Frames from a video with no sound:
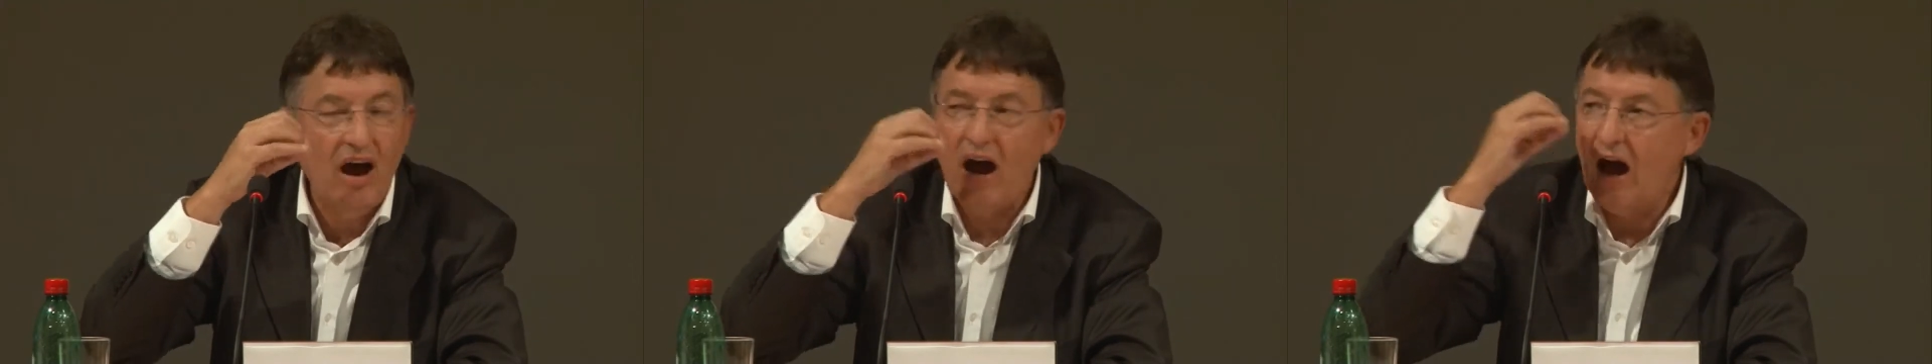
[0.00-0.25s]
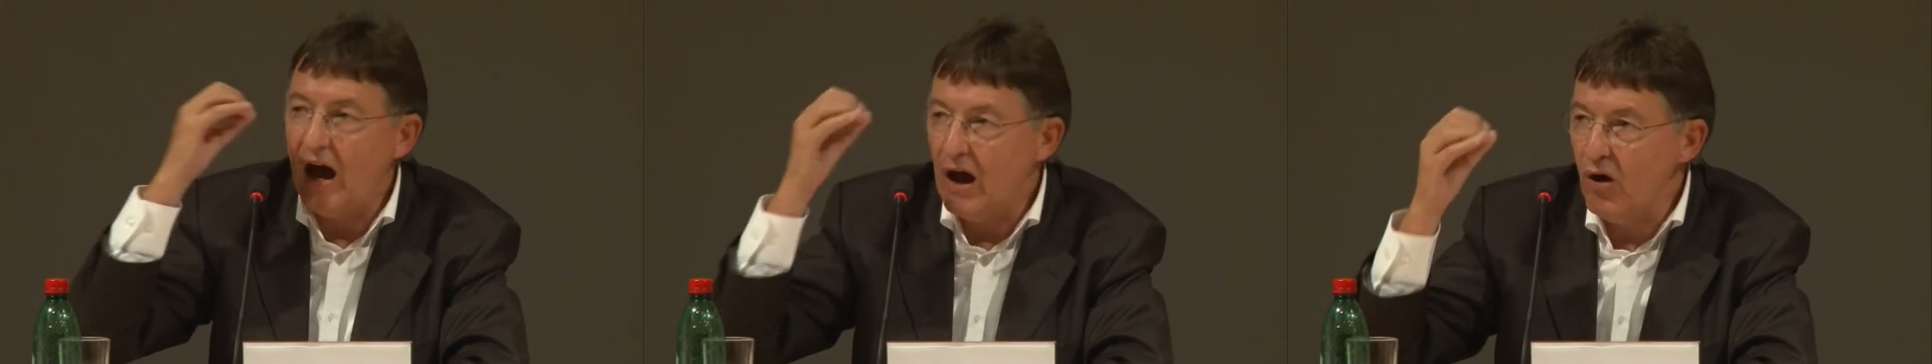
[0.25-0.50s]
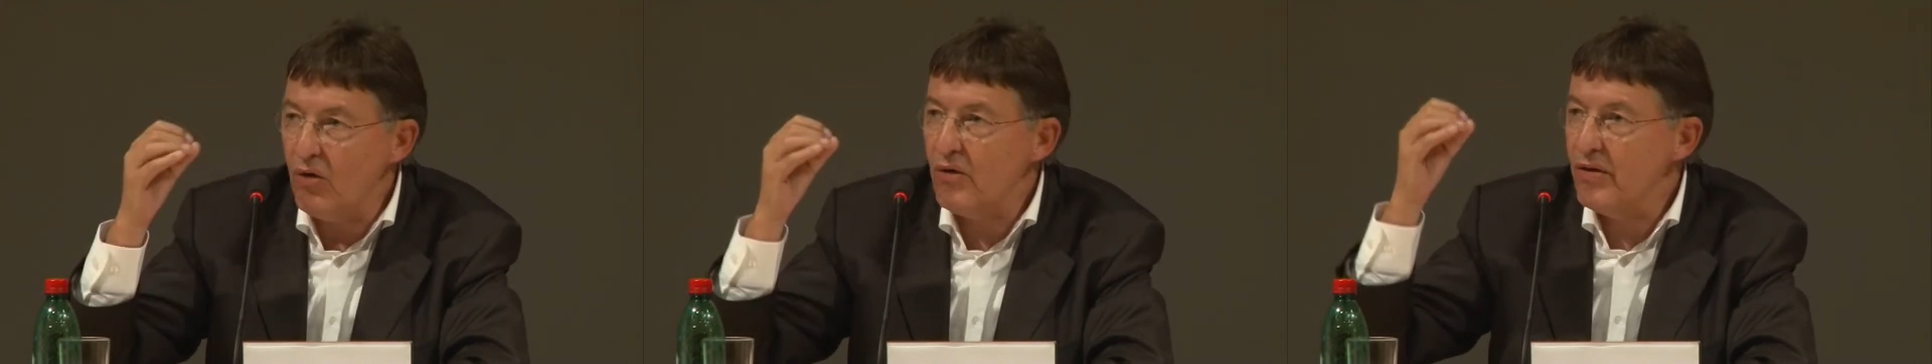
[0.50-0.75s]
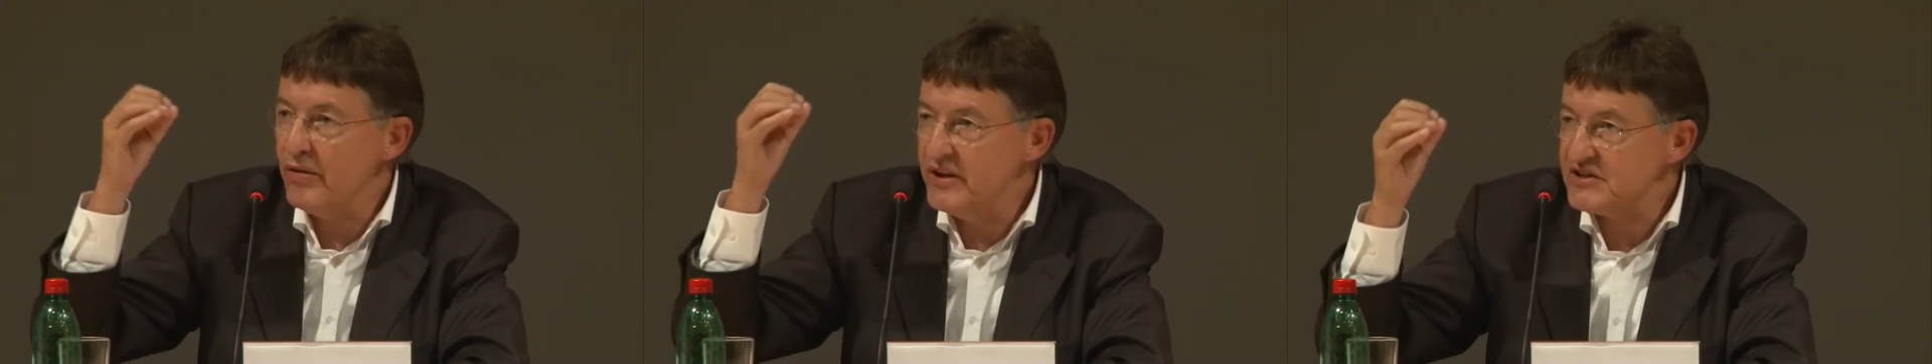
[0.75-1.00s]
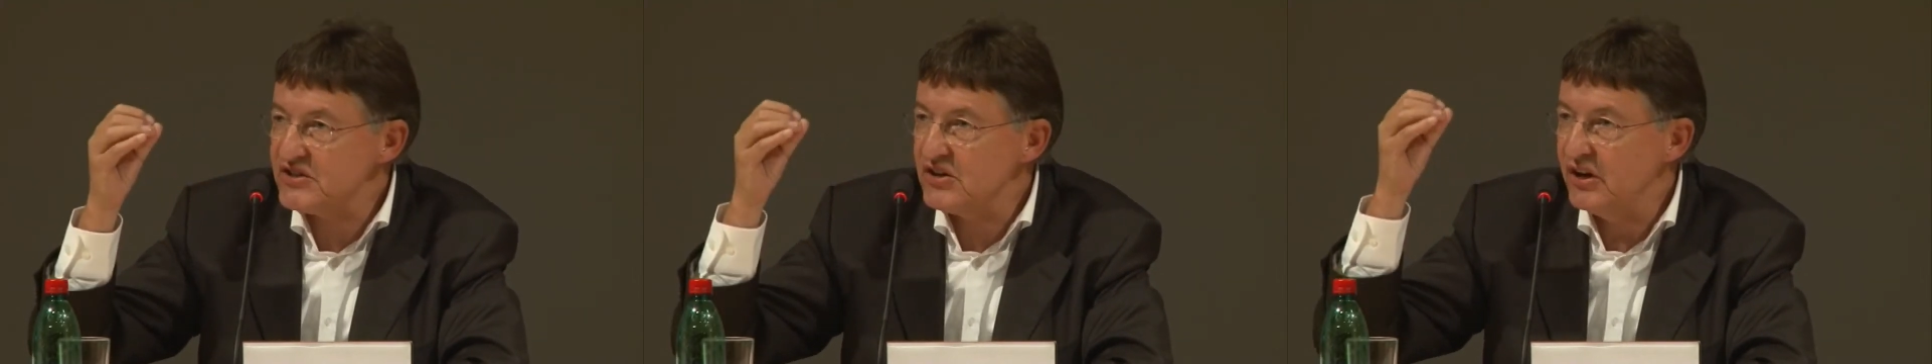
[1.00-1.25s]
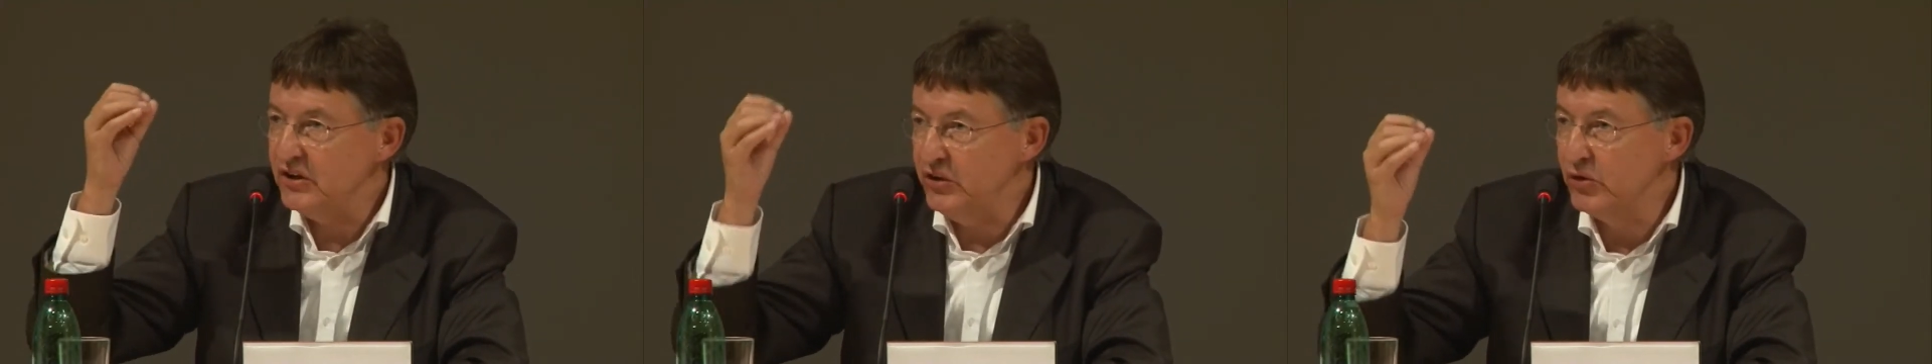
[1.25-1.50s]
how this
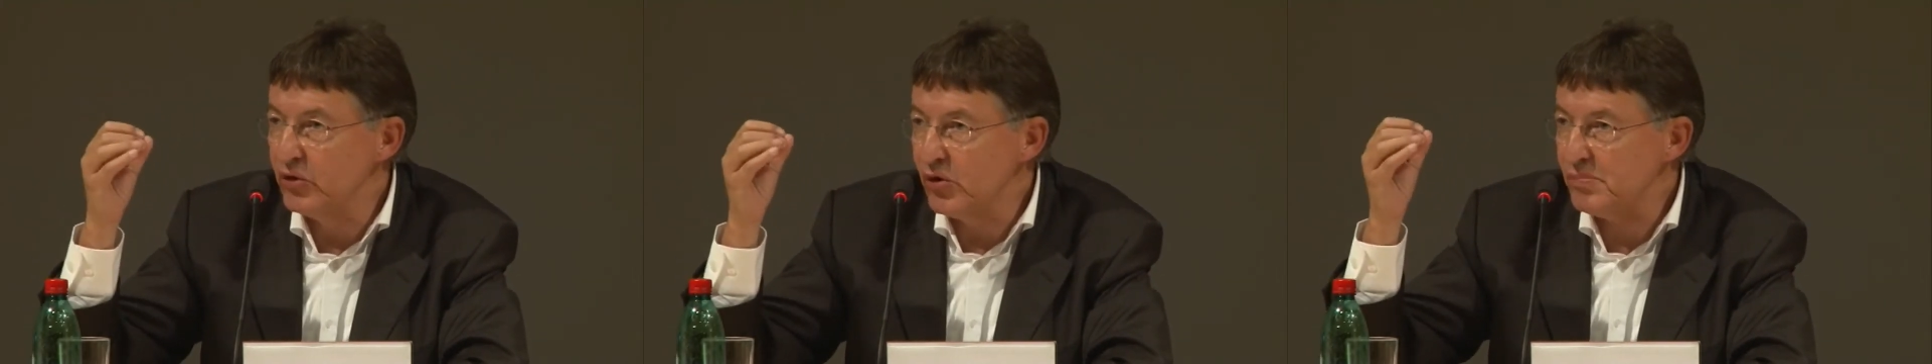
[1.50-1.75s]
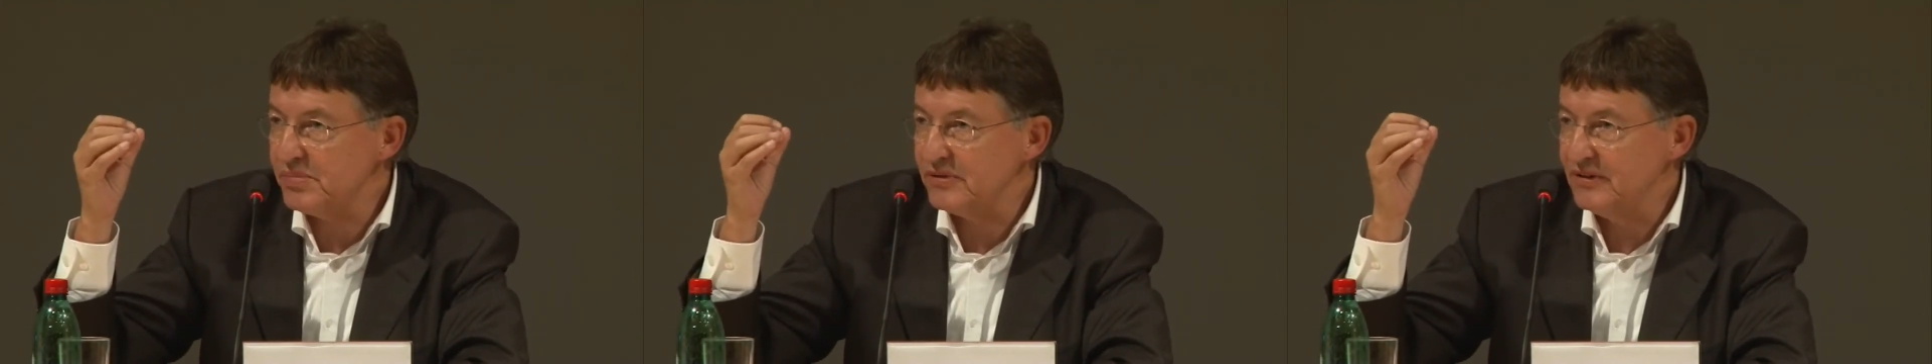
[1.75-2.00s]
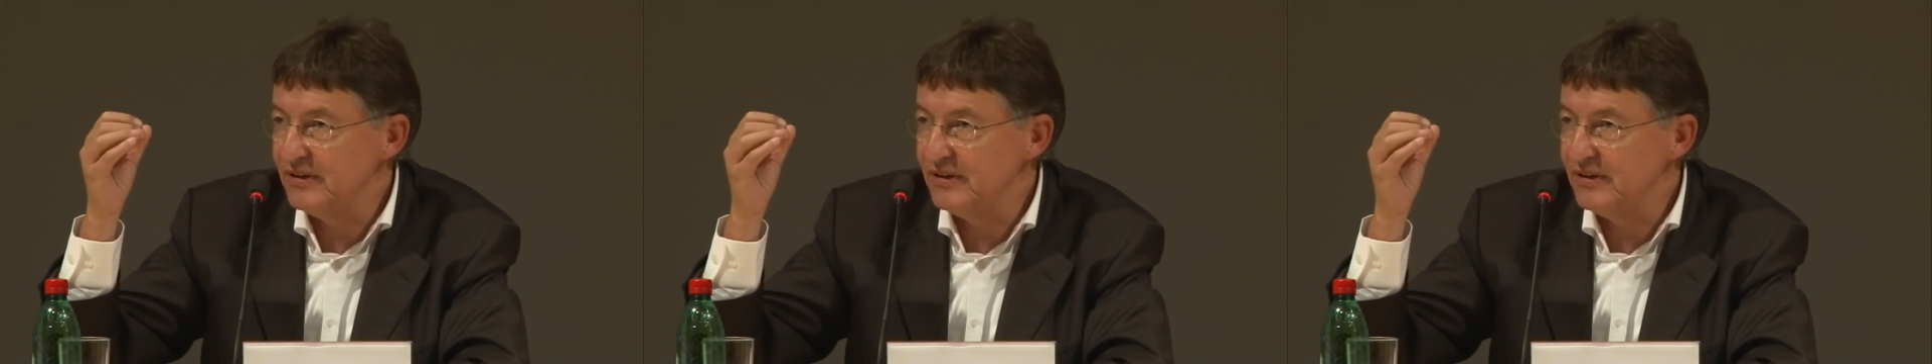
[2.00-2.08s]
Europe,